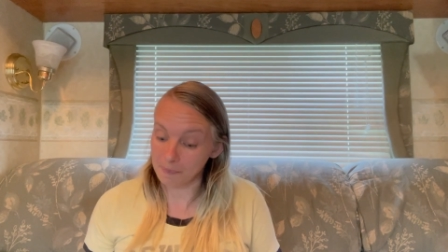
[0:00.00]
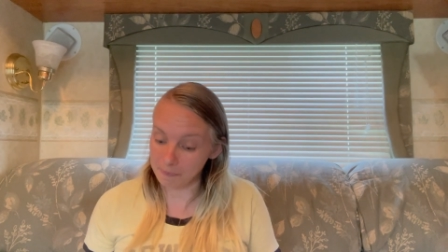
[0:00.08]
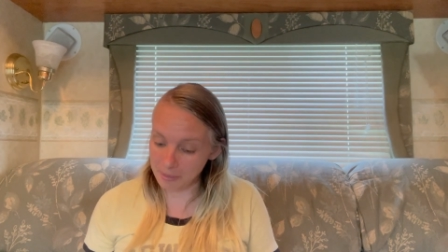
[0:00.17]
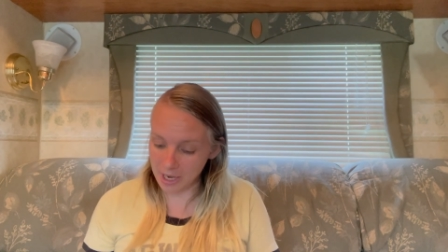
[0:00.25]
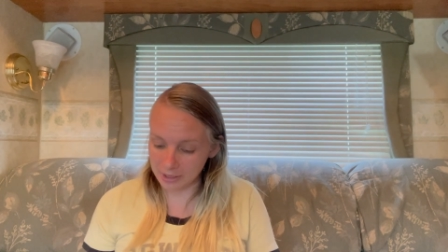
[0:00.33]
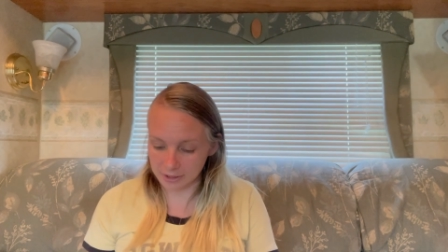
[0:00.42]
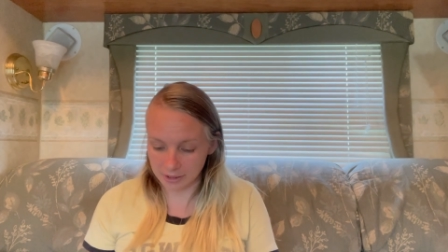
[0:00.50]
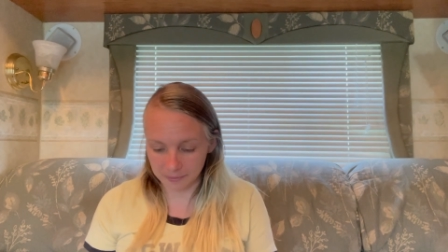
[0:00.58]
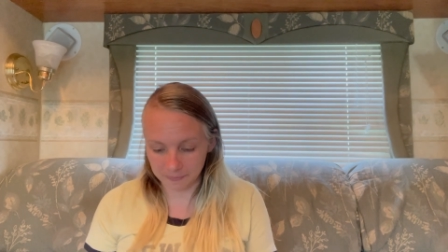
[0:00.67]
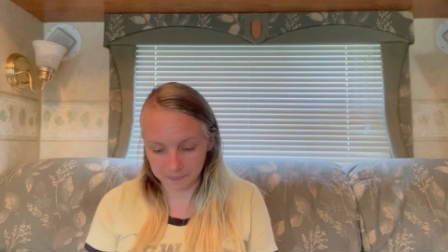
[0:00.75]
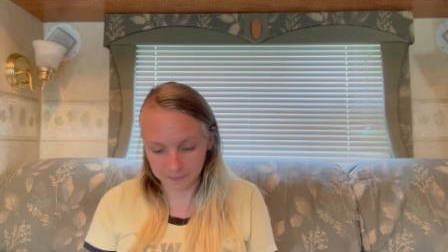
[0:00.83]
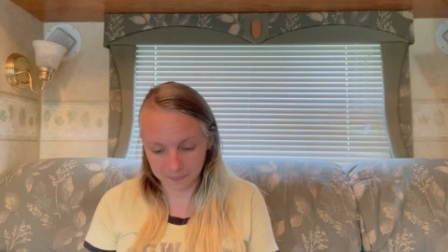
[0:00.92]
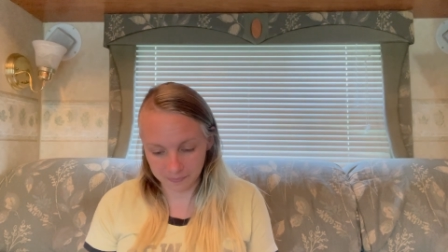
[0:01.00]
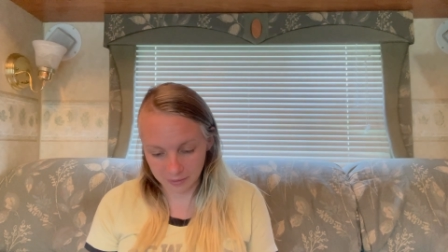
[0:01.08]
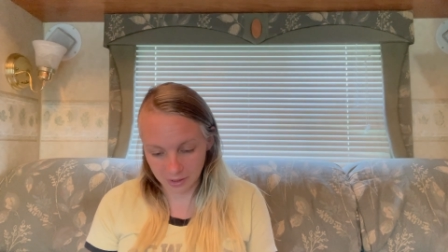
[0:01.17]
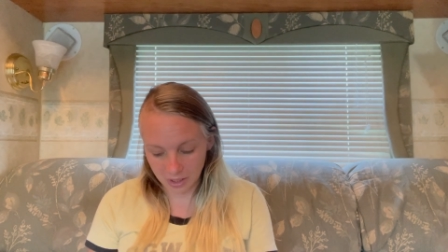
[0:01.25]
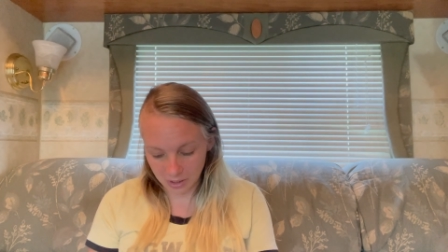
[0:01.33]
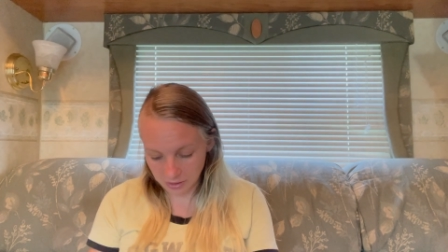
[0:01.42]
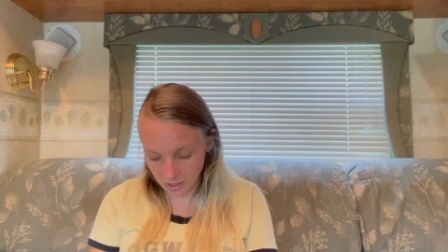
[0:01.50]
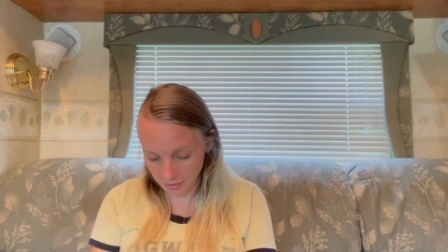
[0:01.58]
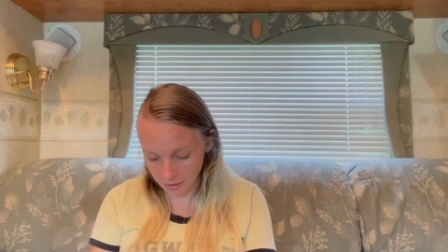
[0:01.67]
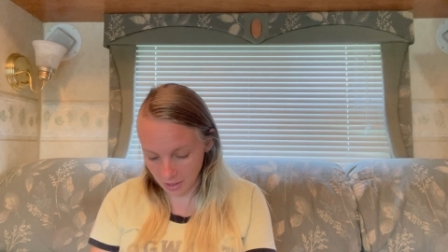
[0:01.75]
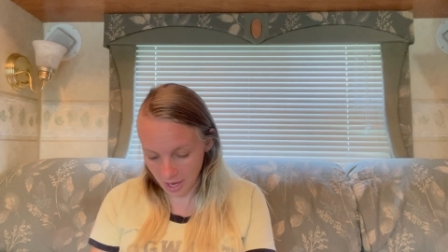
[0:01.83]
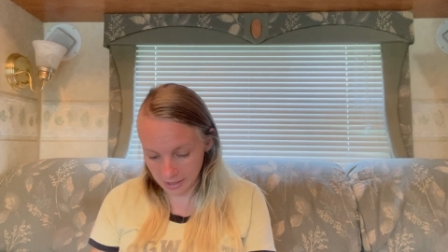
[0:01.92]
But
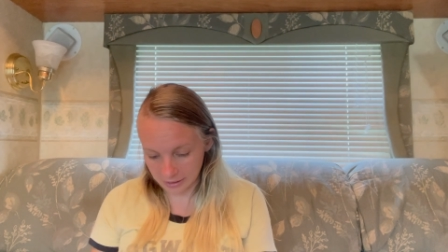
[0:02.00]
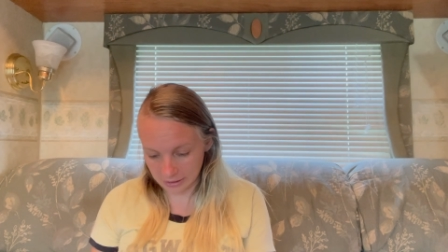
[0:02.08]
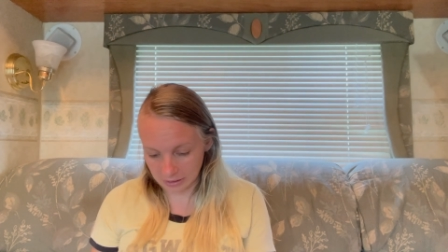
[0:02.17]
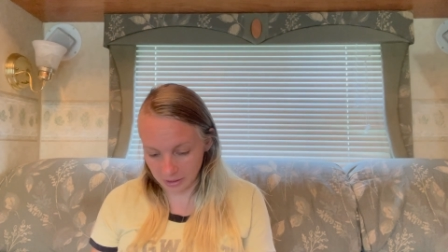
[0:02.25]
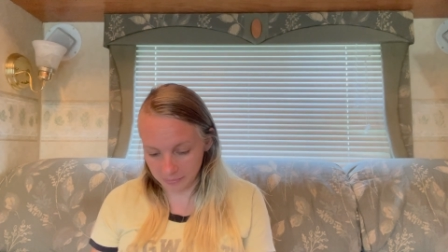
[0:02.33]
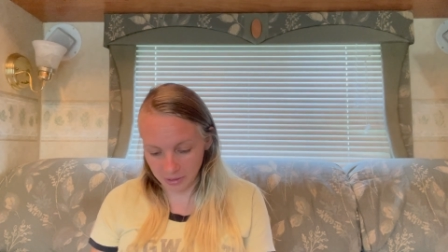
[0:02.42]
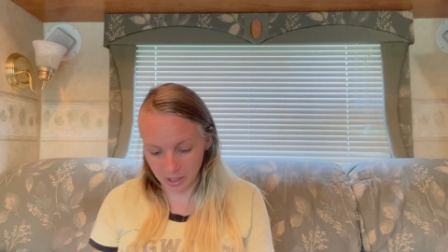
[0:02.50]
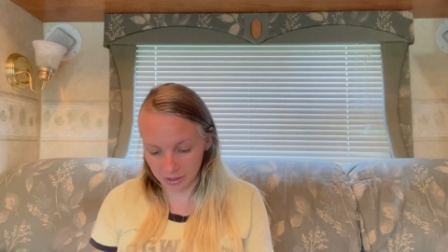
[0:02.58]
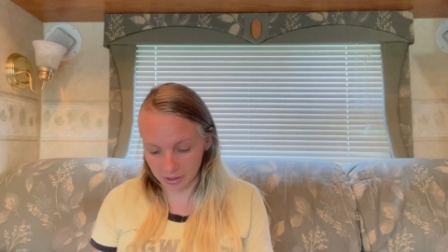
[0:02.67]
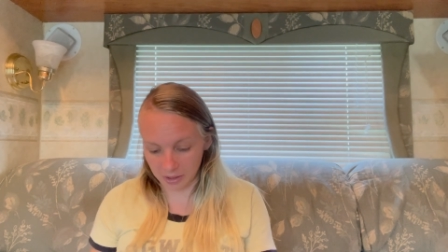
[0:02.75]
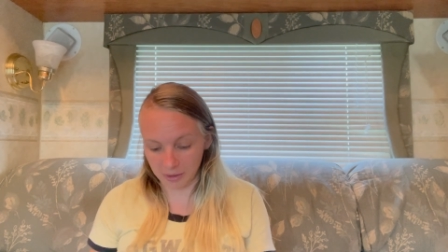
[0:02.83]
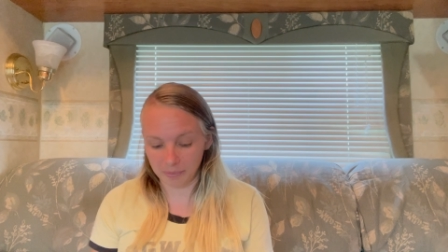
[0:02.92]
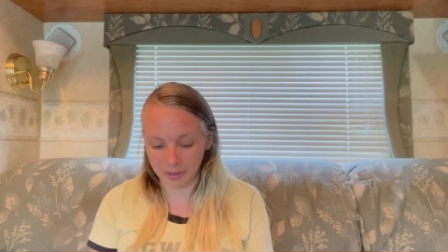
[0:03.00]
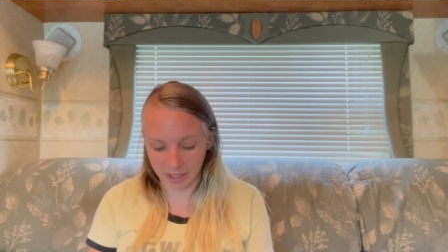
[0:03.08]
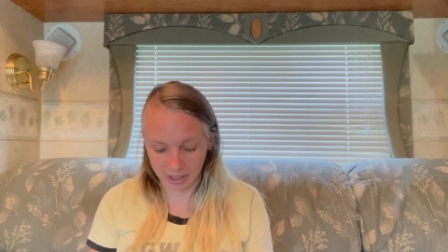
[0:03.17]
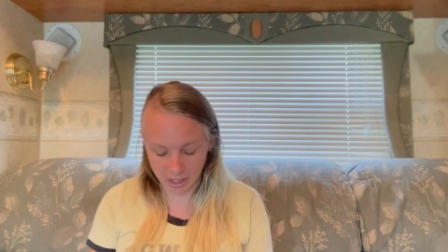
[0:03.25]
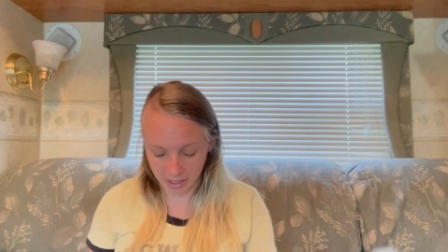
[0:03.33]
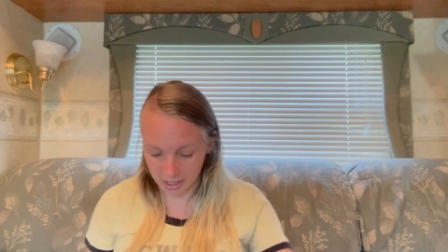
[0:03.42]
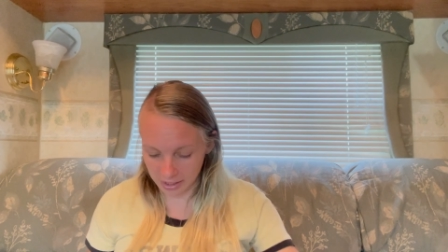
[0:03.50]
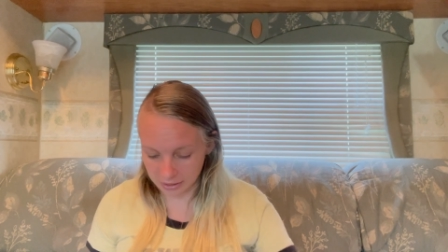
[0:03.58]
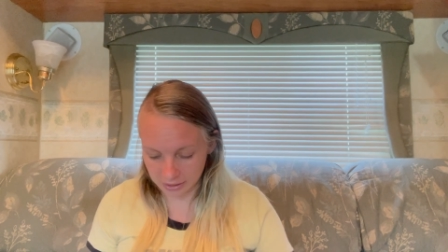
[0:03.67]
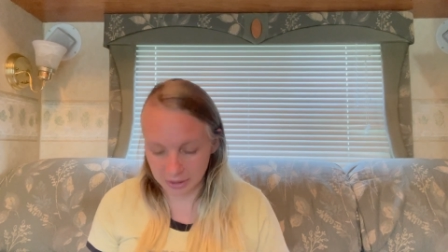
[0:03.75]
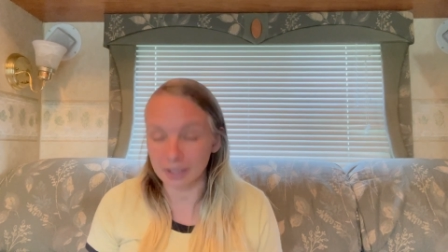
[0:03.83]
nonetheless, I'm not going to complain, I guess.